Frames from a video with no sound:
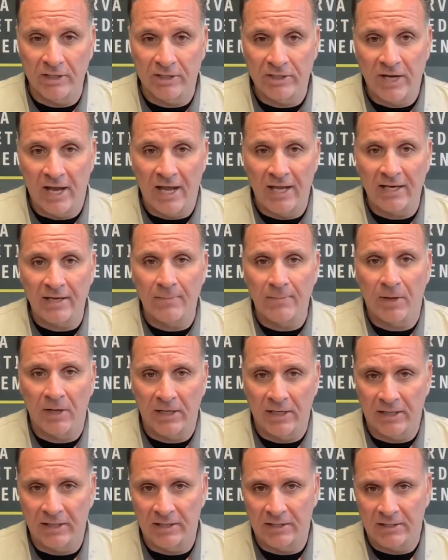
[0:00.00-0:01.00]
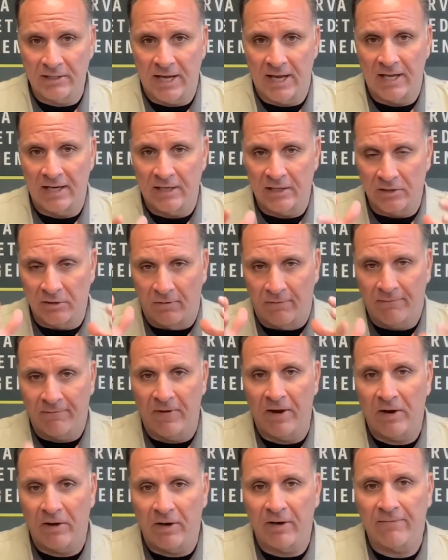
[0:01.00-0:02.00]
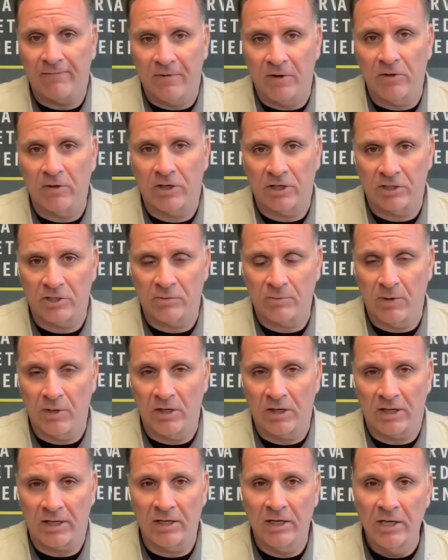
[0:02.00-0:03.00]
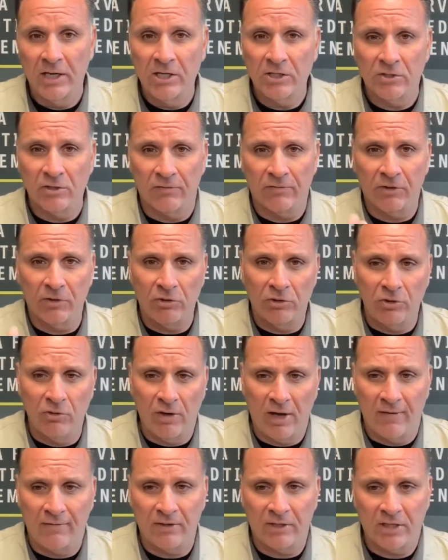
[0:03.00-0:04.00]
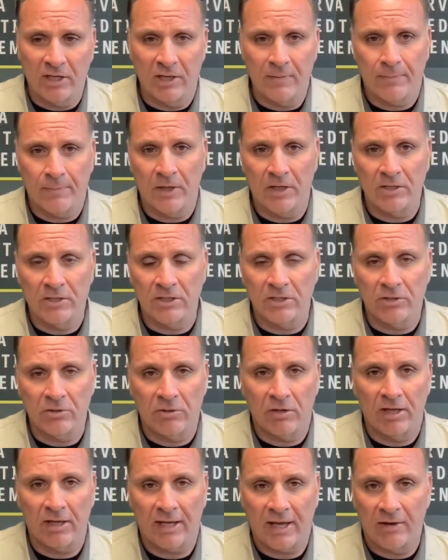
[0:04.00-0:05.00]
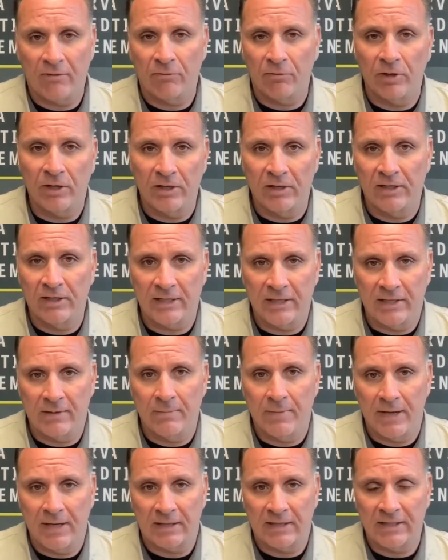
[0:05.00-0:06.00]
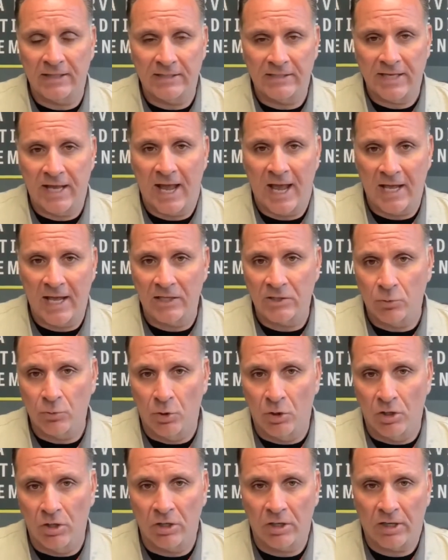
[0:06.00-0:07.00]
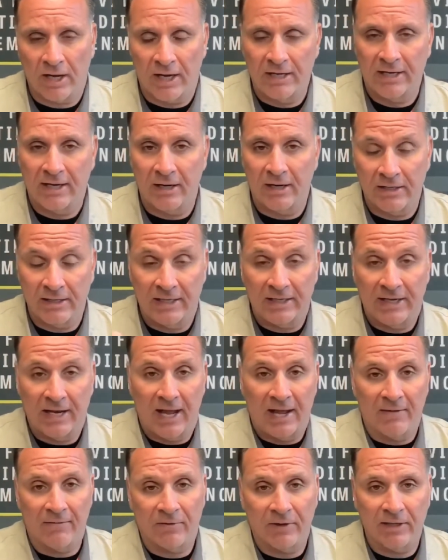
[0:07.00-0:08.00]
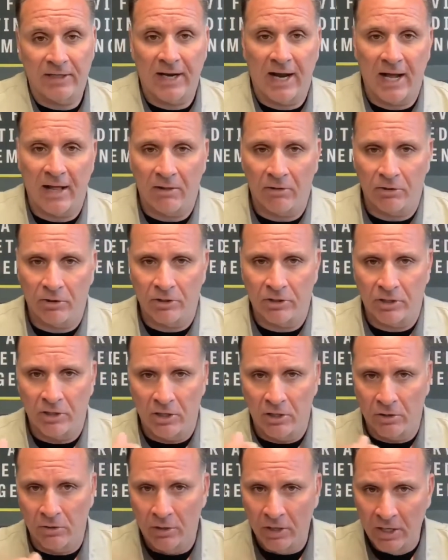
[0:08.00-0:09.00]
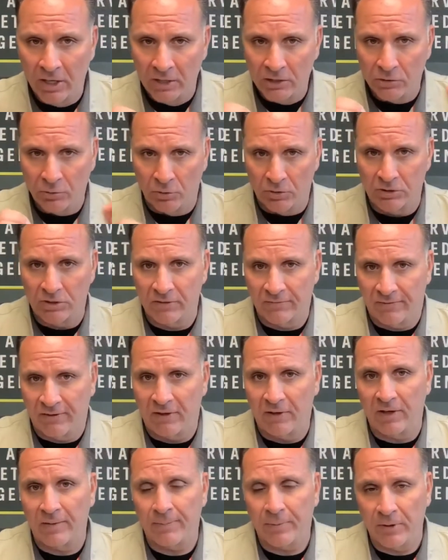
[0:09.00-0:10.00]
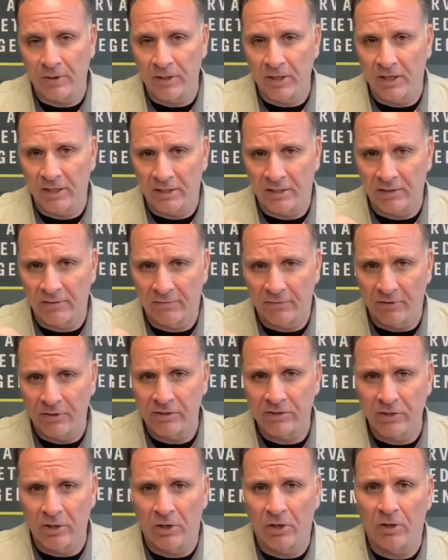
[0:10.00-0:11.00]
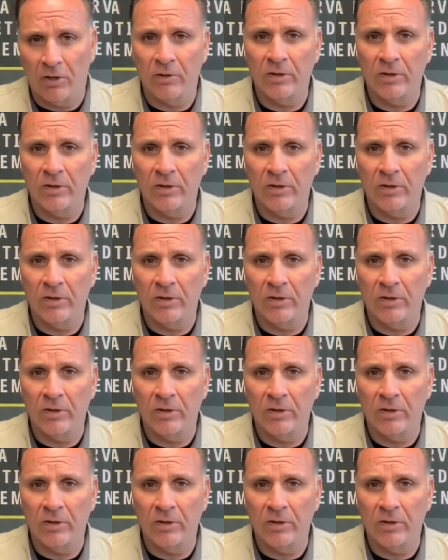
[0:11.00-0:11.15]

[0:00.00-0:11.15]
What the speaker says: anybody that's not in your very focused market. So if you do have a tight budget, you're like, I really need to make these ads work. I need every dollar to go towards a very productive result.